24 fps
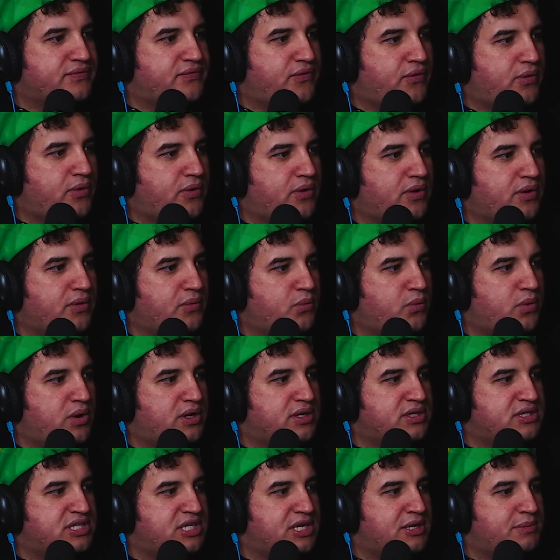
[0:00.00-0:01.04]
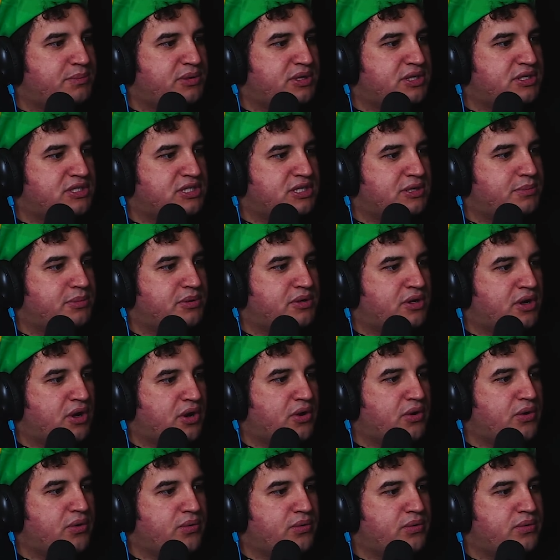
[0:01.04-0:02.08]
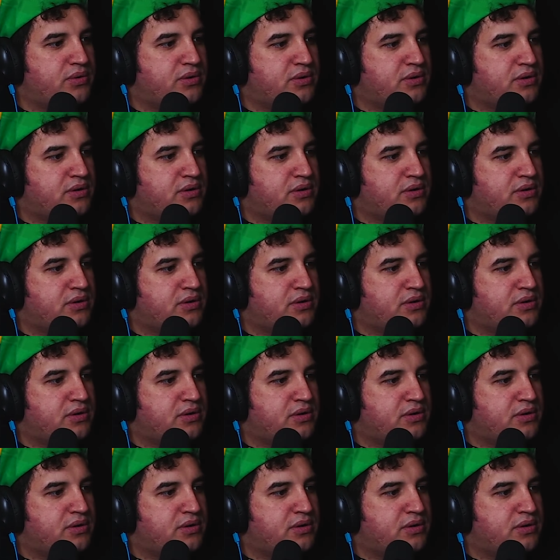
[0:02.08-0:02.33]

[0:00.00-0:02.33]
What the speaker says: for One Championship Go?